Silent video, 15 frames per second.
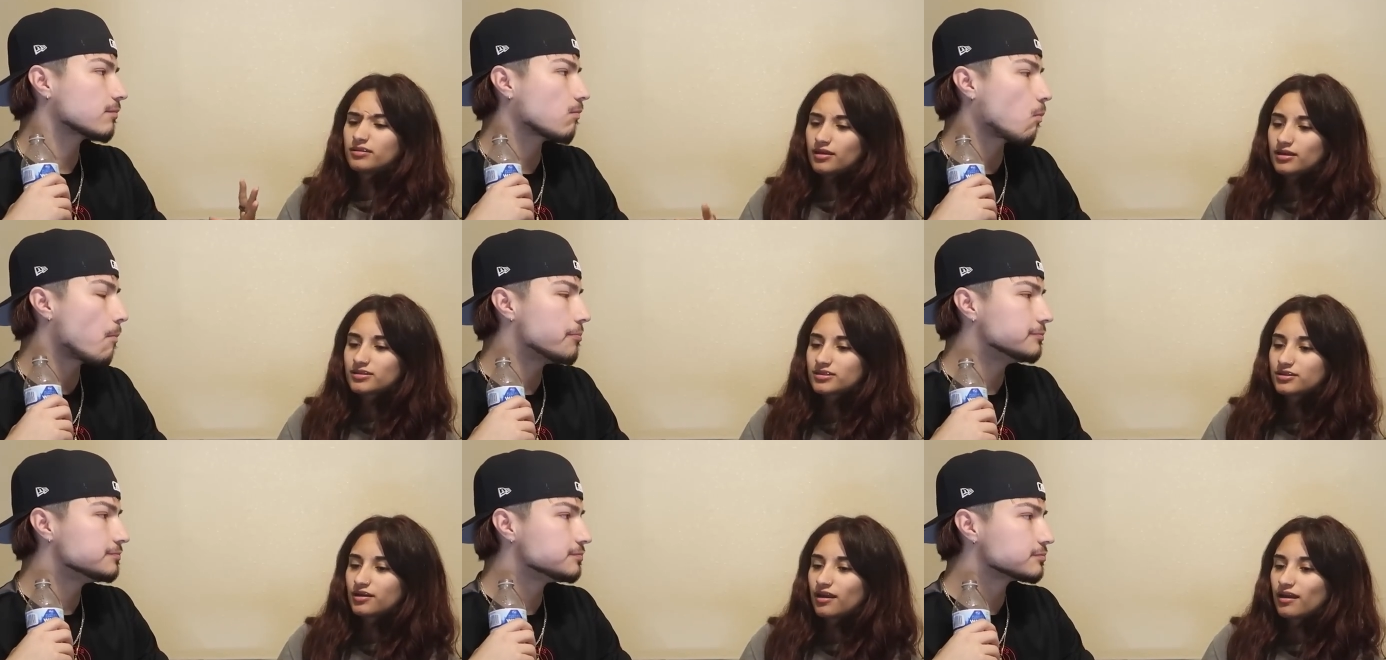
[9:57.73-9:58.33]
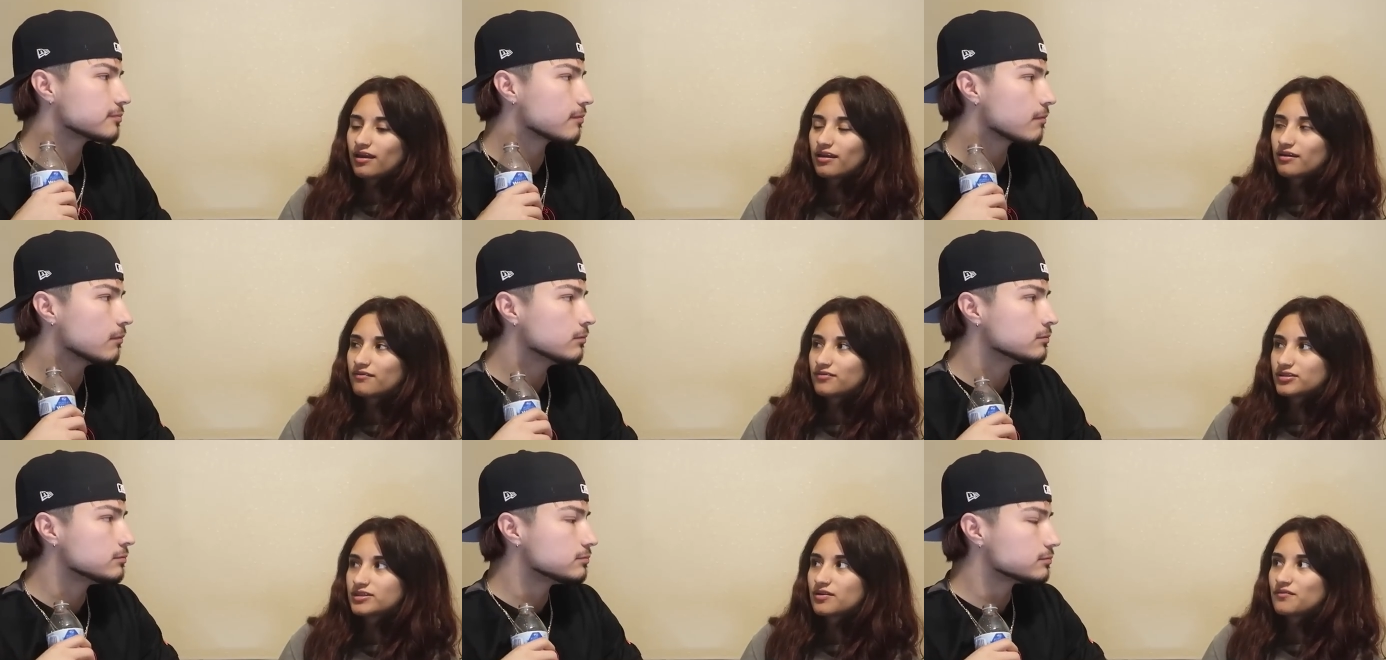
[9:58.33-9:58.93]
Speaker 1: yesterday
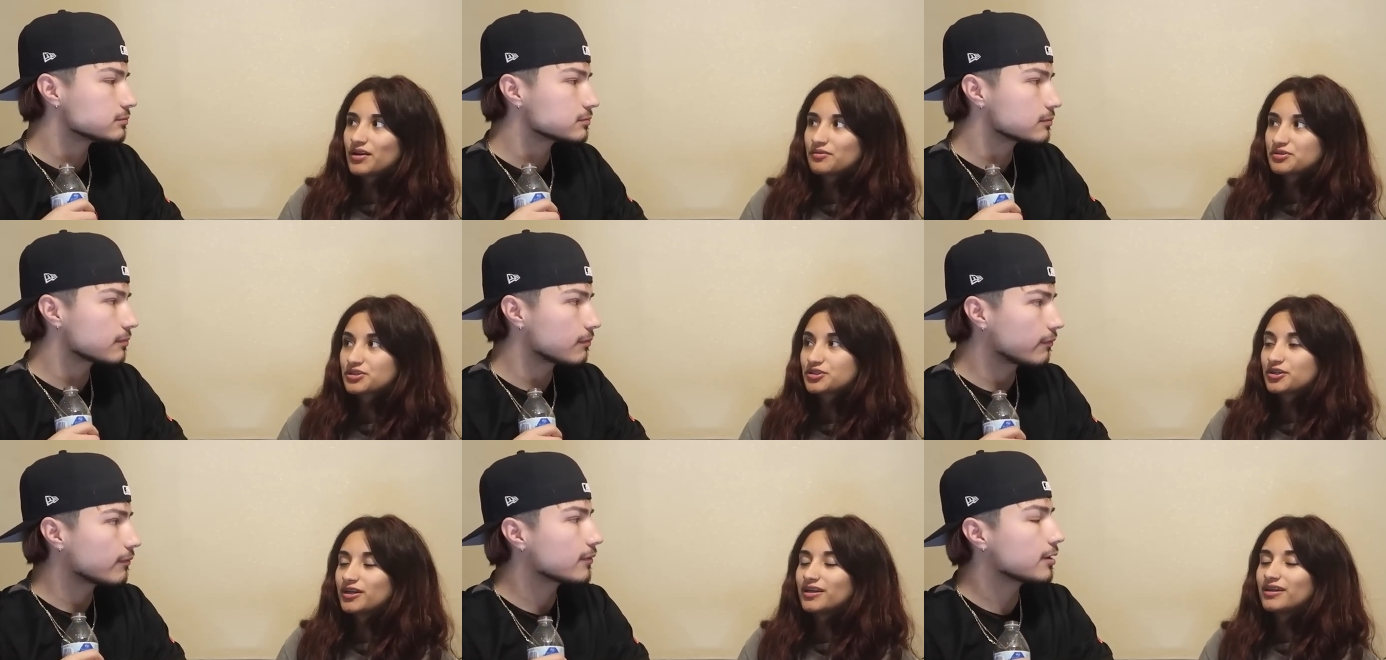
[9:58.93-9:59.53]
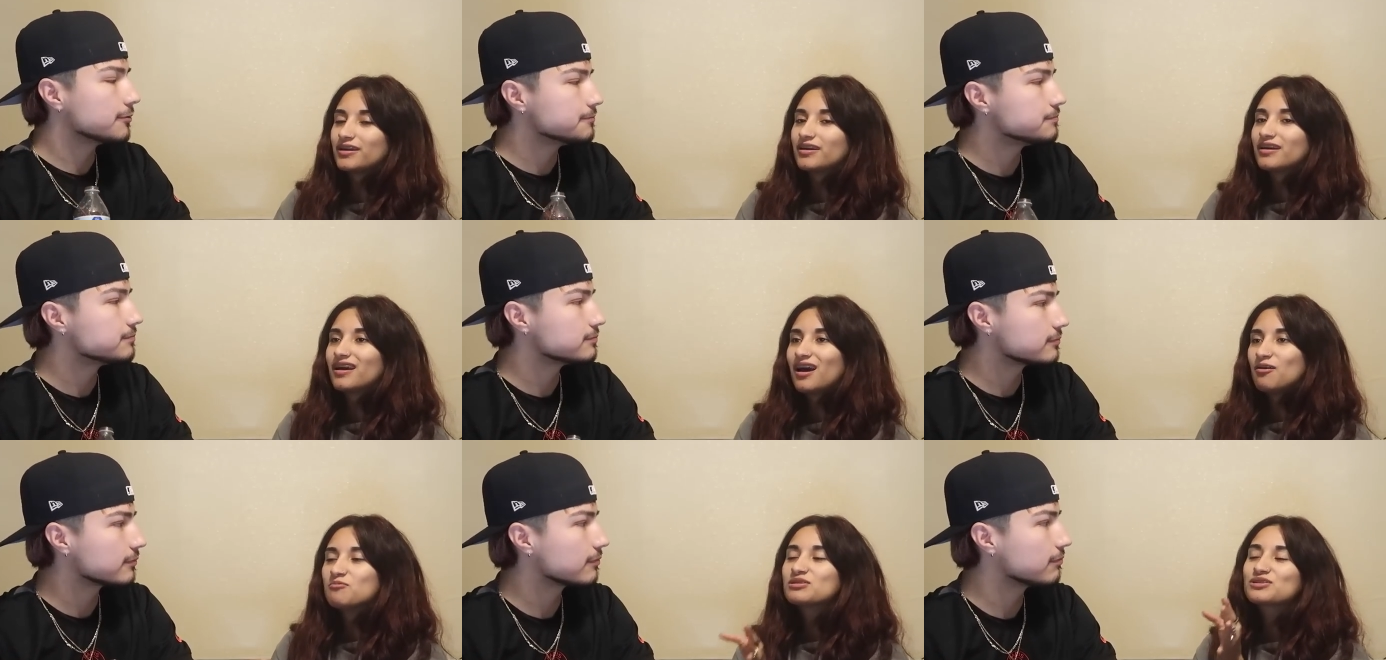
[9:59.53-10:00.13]
for seven hours straight,
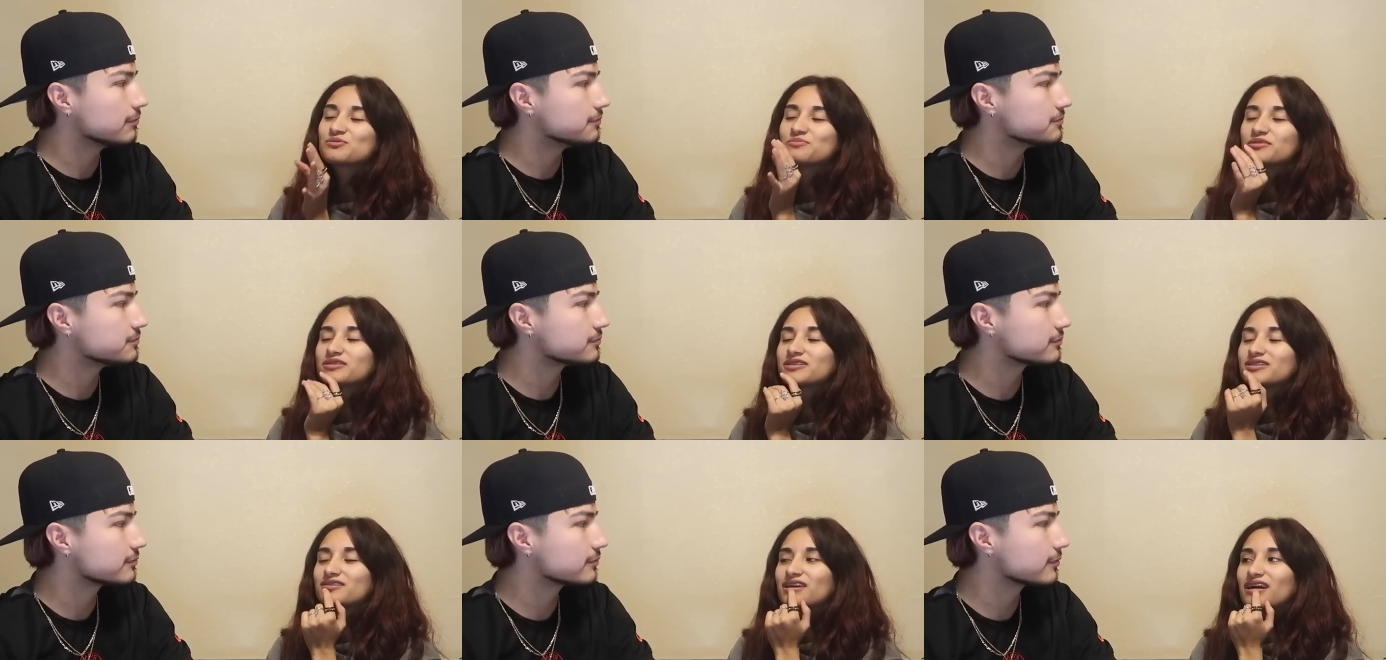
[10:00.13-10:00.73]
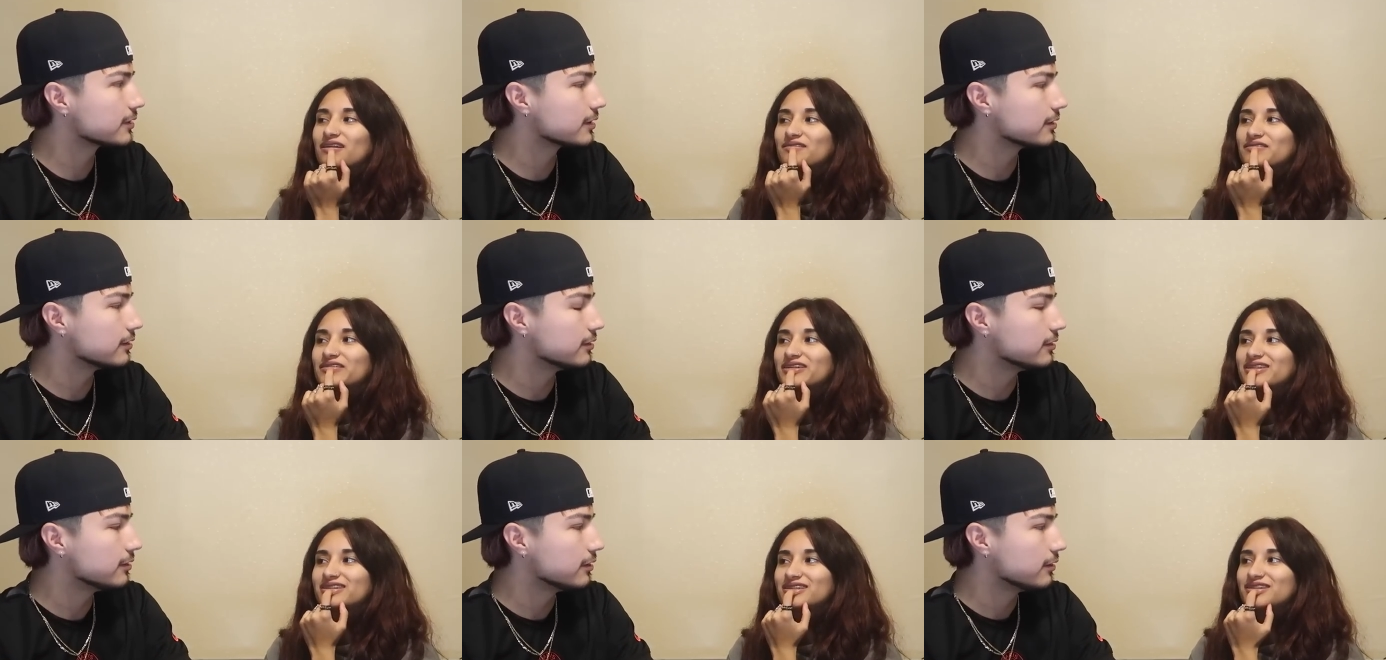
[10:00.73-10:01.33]
how much homework did you have
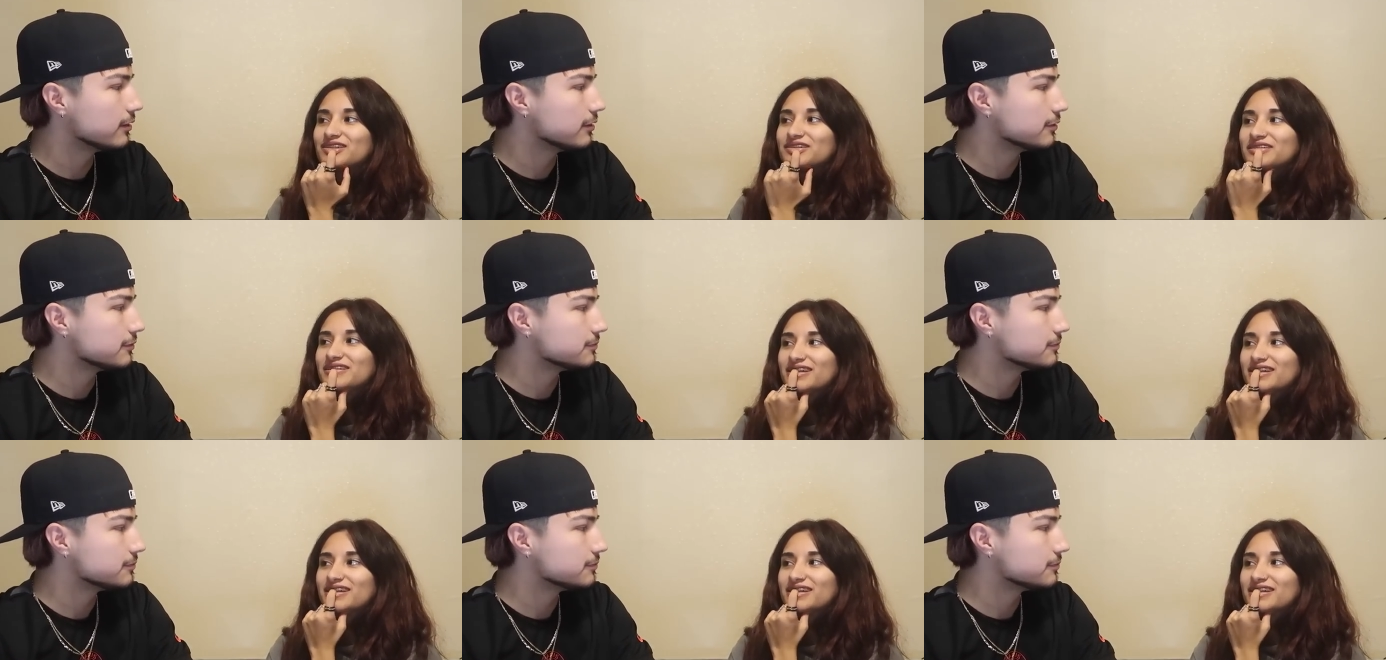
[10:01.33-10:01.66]
to do?